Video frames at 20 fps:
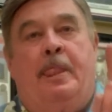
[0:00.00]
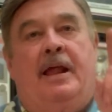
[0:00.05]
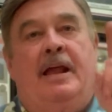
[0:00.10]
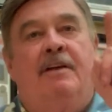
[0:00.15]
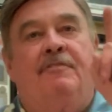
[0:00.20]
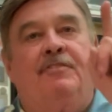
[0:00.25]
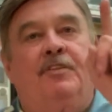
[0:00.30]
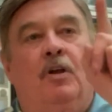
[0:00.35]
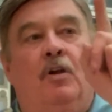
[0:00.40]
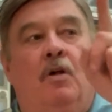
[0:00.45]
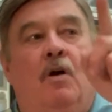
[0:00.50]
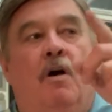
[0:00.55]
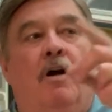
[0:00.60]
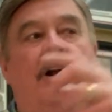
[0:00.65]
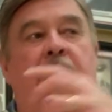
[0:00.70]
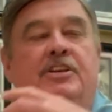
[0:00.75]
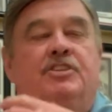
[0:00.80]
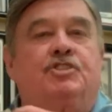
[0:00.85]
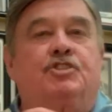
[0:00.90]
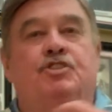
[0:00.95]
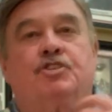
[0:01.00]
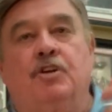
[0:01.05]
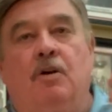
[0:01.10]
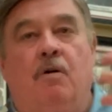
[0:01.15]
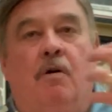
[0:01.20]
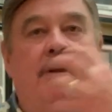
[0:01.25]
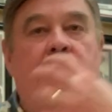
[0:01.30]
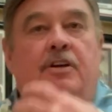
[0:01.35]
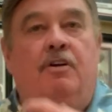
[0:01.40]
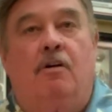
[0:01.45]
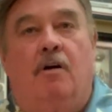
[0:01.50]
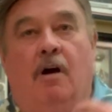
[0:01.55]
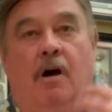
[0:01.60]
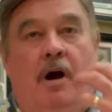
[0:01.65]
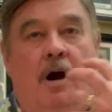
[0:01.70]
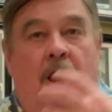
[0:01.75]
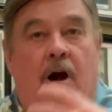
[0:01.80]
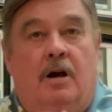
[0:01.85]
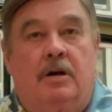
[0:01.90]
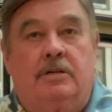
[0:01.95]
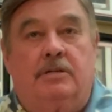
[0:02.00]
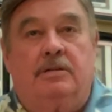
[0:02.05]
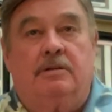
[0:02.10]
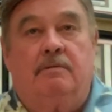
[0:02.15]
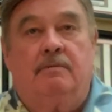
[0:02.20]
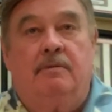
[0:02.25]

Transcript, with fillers: if the Lord is stirring your heart,